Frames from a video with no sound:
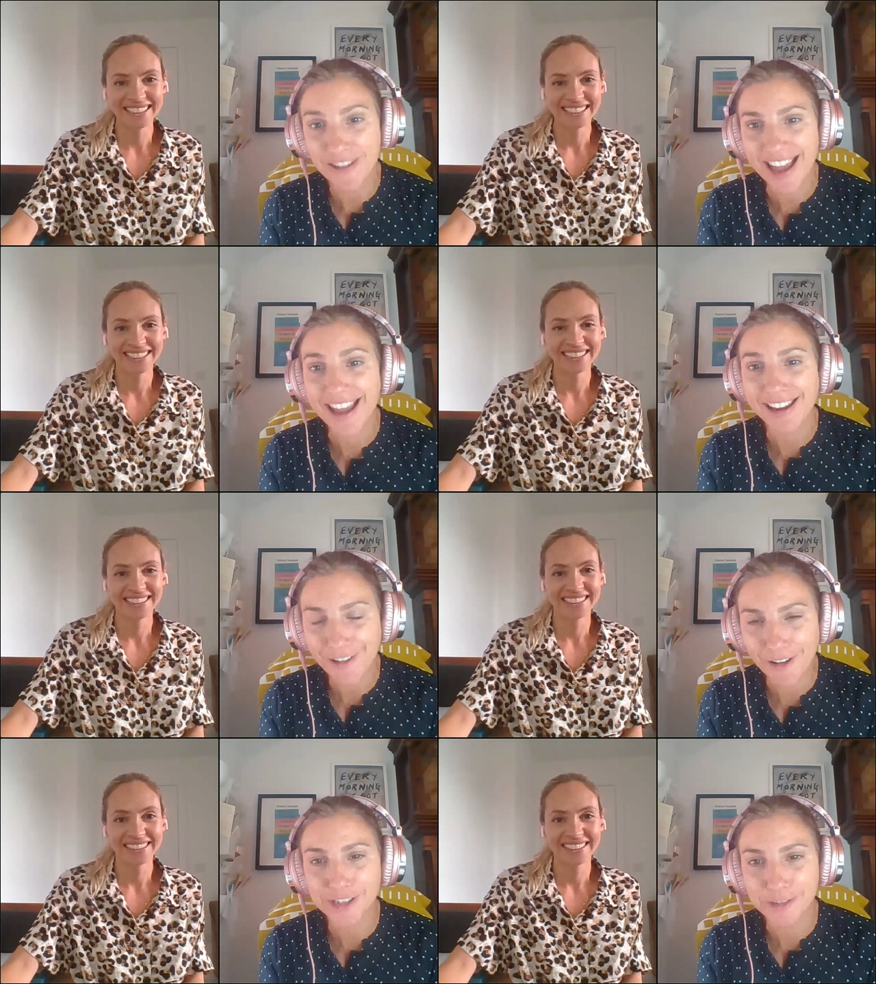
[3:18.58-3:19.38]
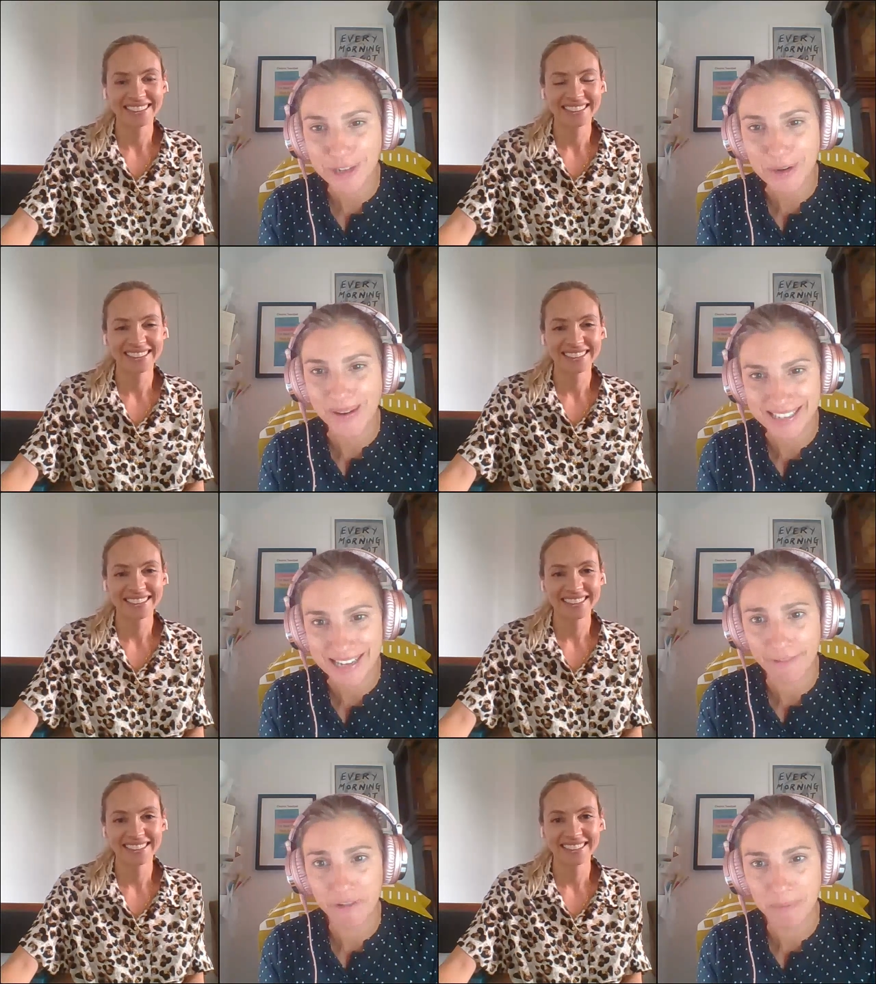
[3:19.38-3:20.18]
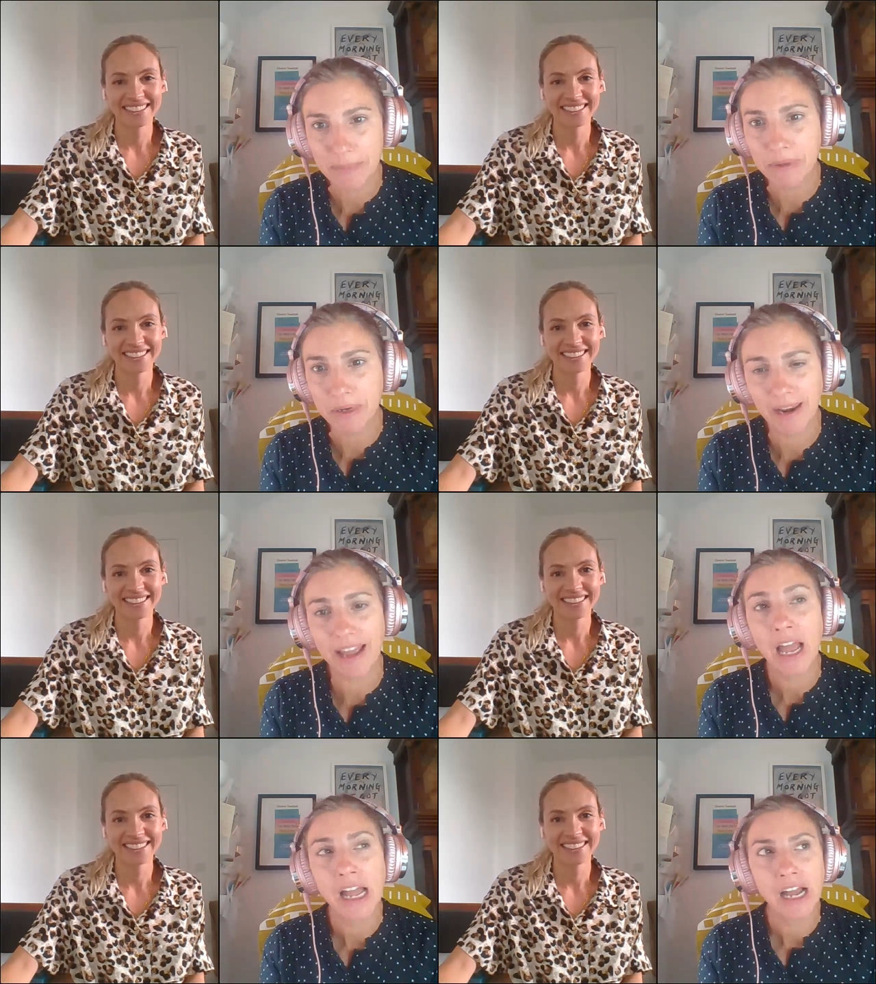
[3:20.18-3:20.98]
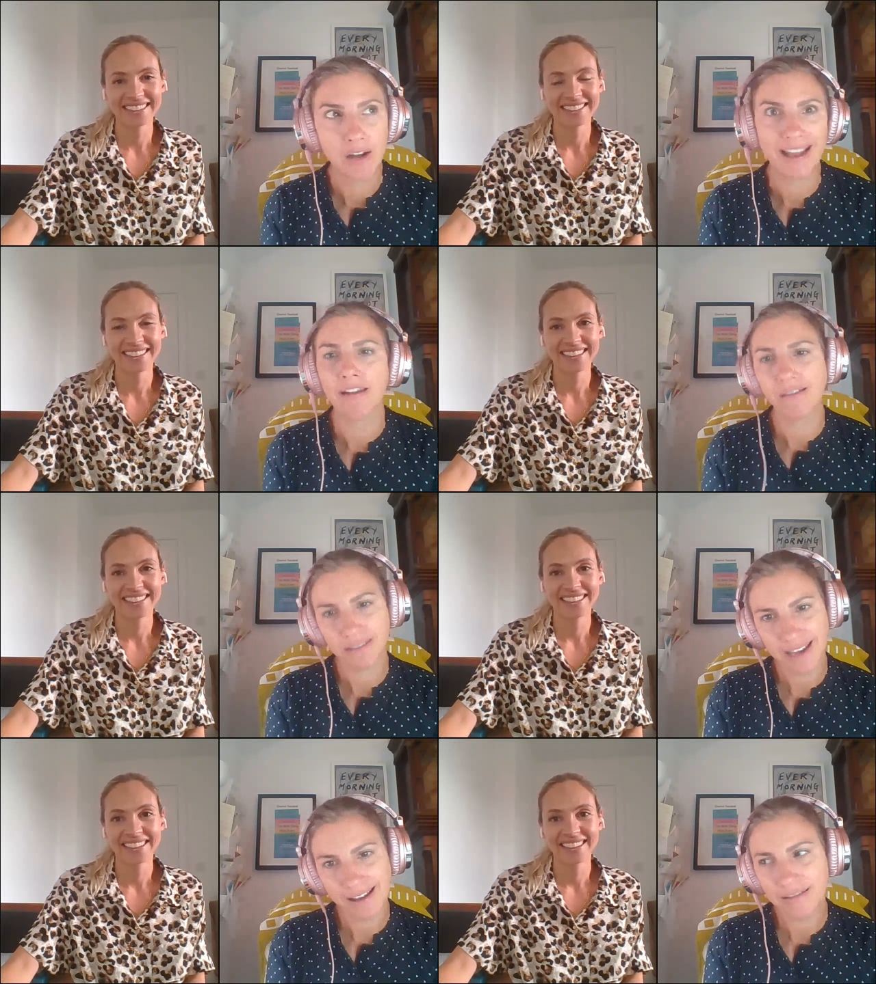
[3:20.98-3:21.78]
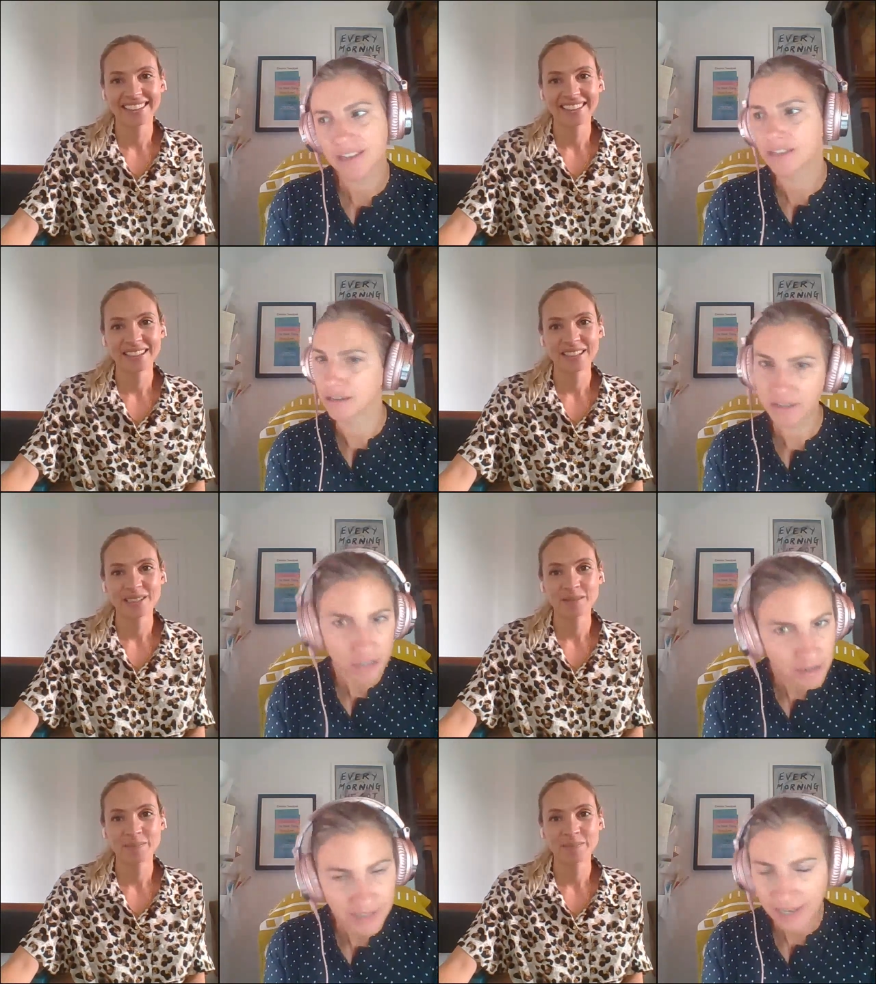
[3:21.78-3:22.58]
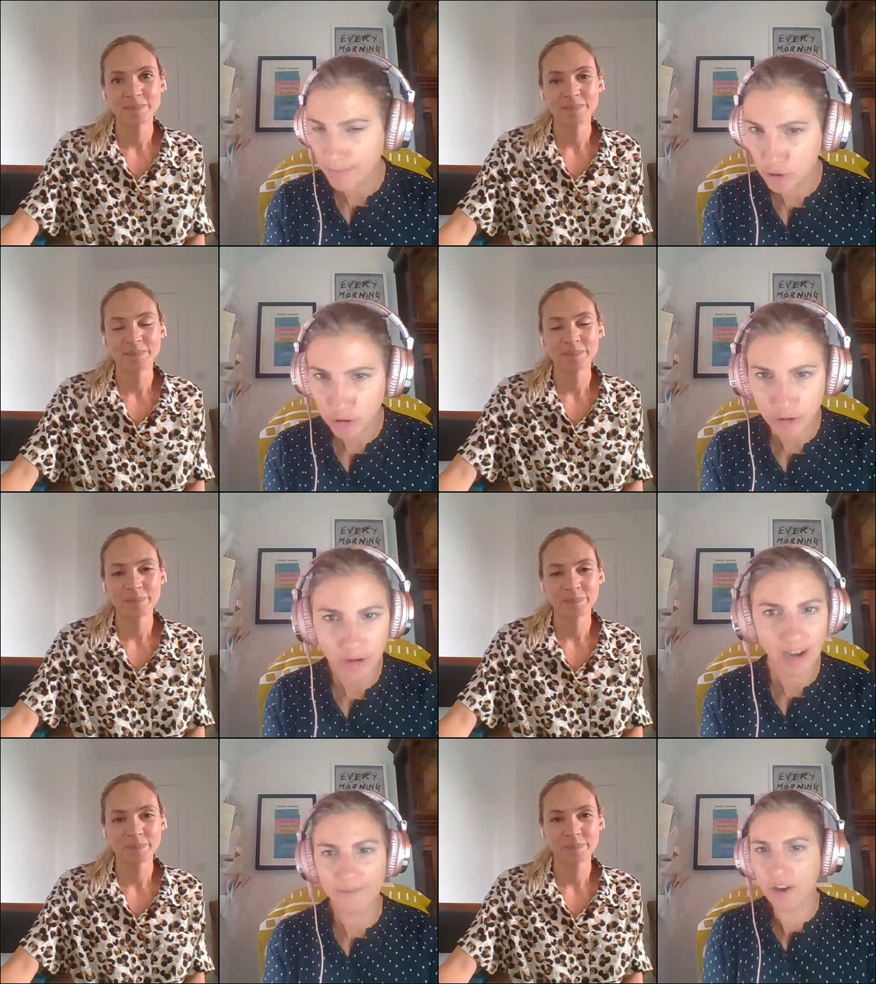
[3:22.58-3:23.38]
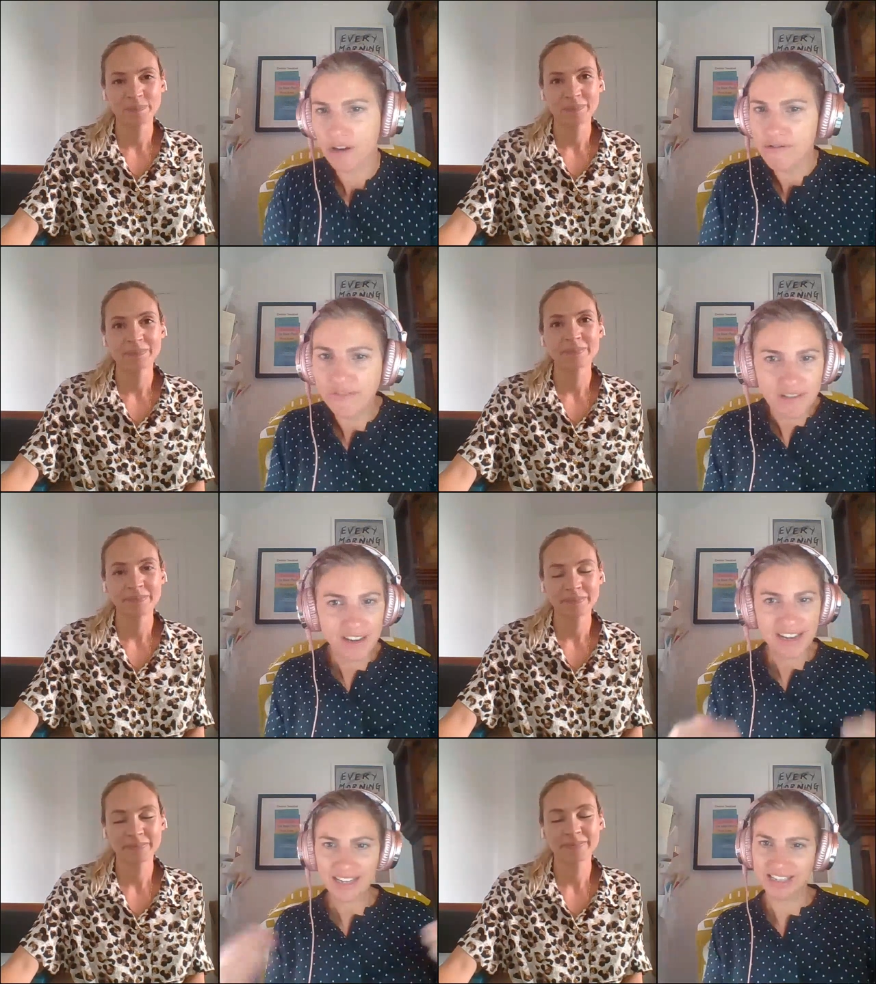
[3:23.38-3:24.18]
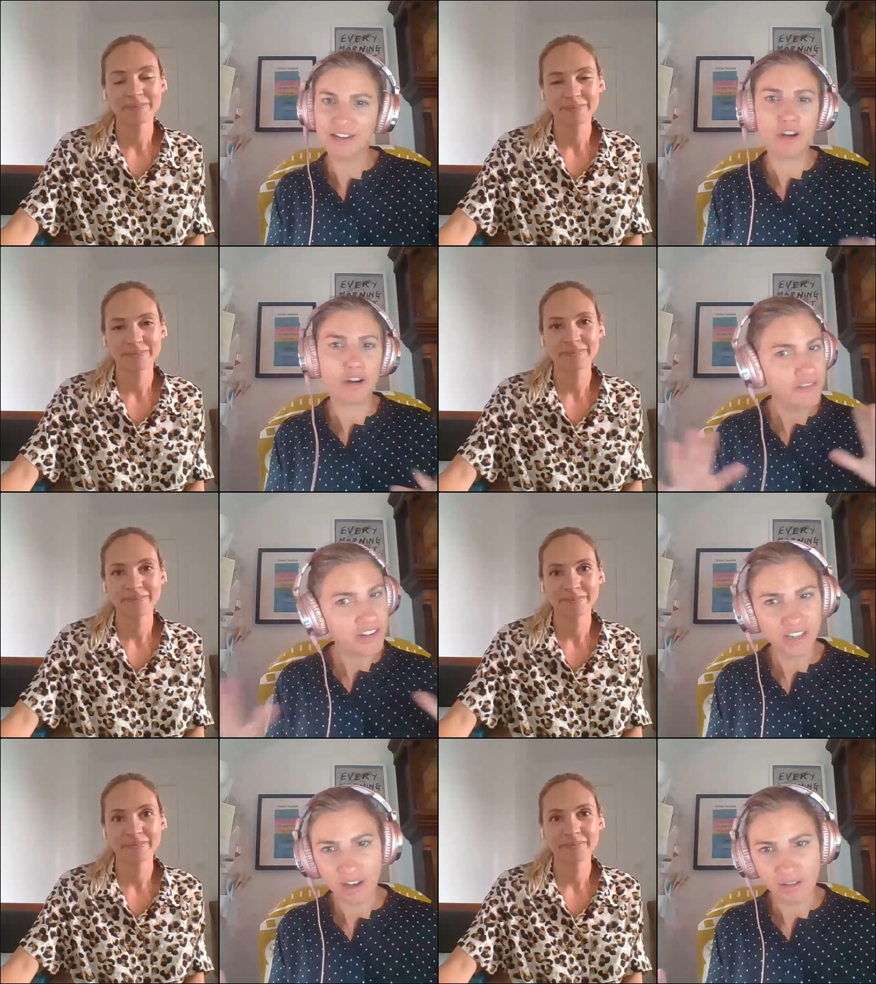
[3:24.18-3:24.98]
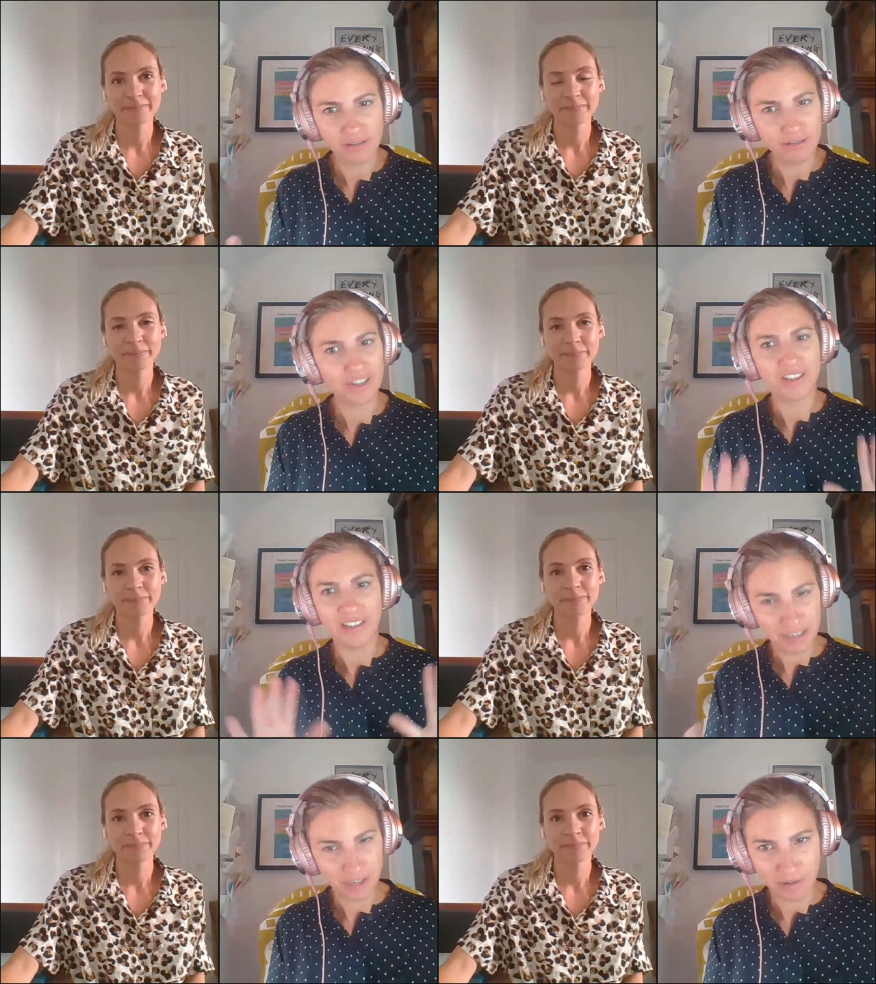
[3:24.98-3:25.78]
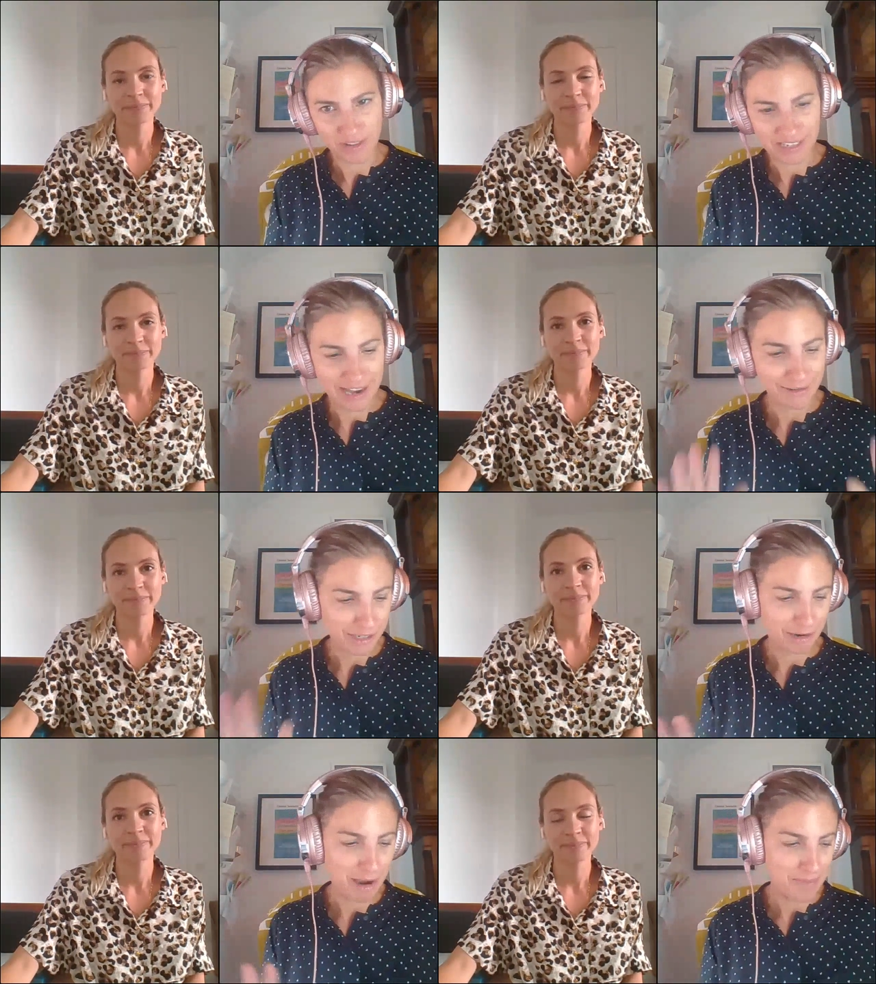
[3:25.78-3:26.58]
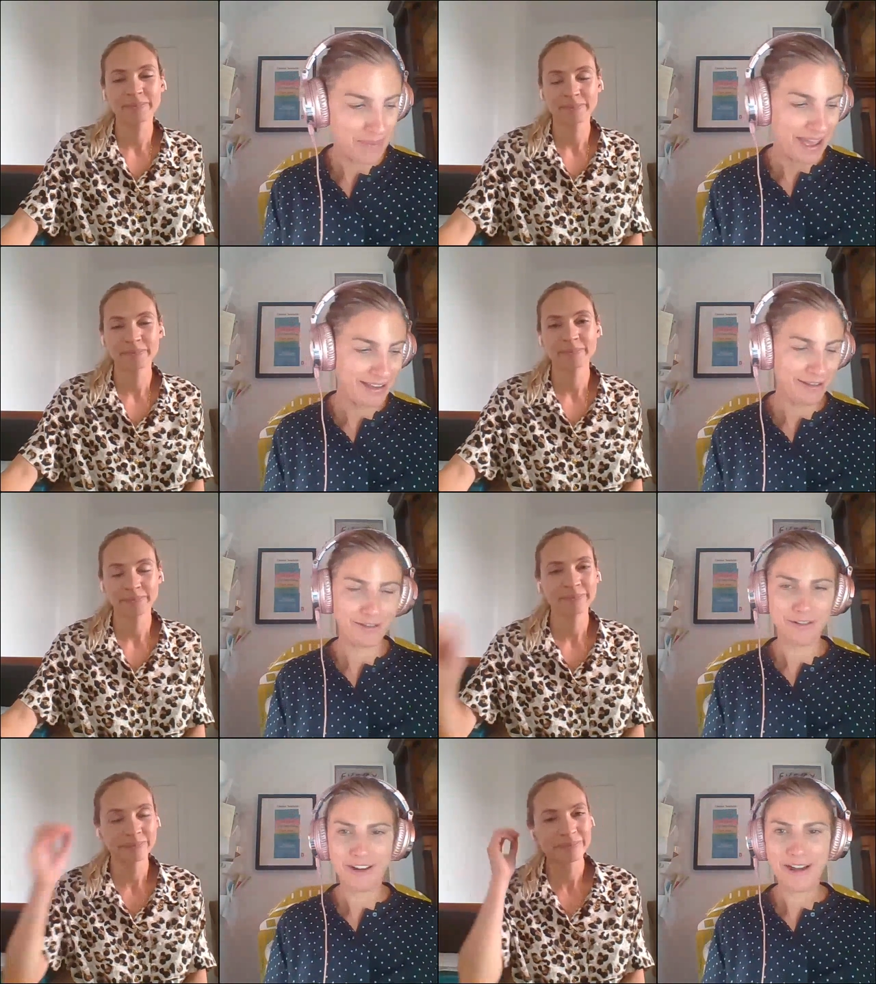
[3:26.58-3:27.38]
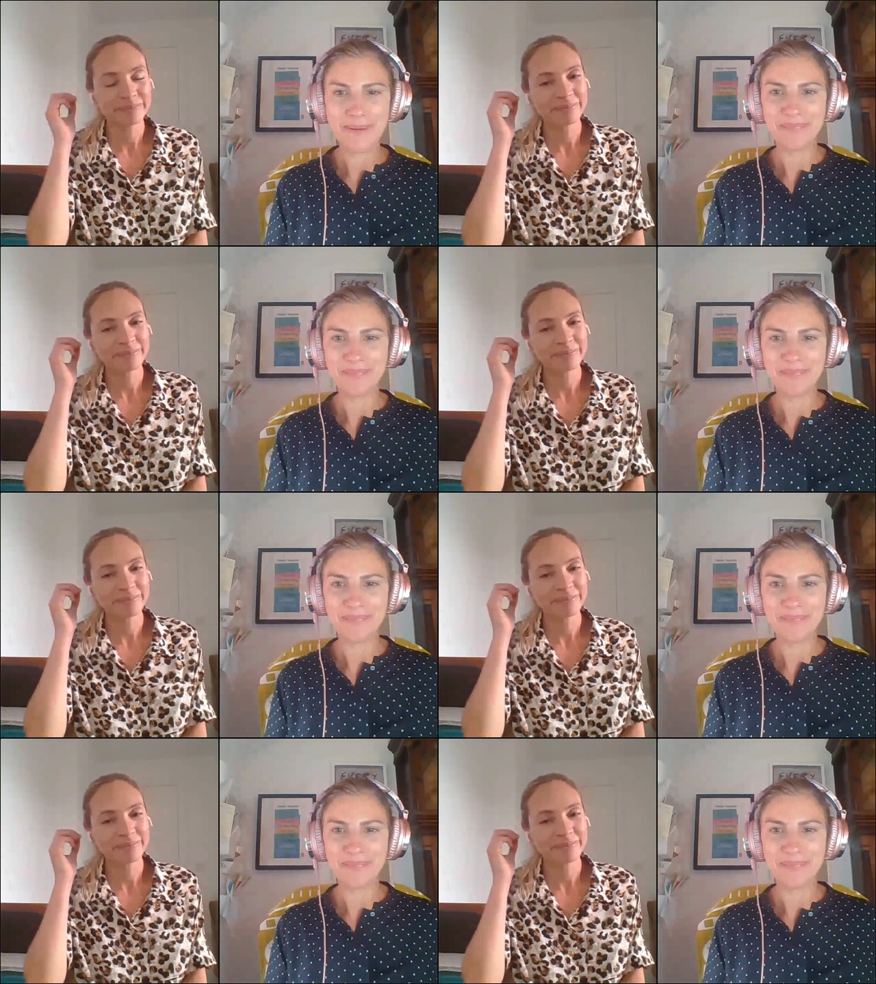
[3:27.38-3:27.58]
Speaker 1: you're getting lots of requests now from people who are like, okay, lockdown is no excuse anymore. I've overeaten, overindulged, need to sort this out. So I bet you're uh,